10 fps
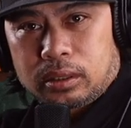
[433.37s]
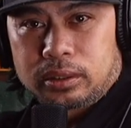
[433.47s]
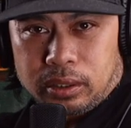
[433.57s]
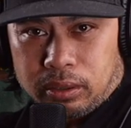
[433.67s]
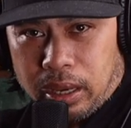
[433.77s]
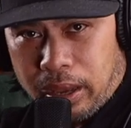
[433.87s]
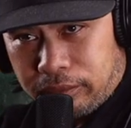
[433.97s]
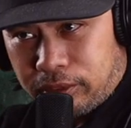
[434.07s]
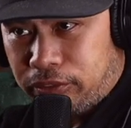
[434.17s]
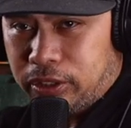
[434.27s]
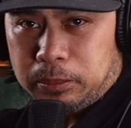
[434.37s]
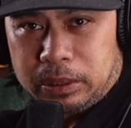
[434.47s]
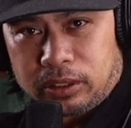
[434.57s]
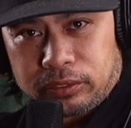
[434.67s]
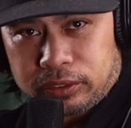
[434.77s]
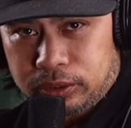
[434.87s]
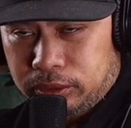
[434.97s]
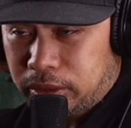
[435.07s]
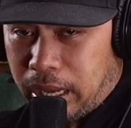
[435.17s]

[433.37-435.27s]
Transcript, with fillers: you know have your Filipino food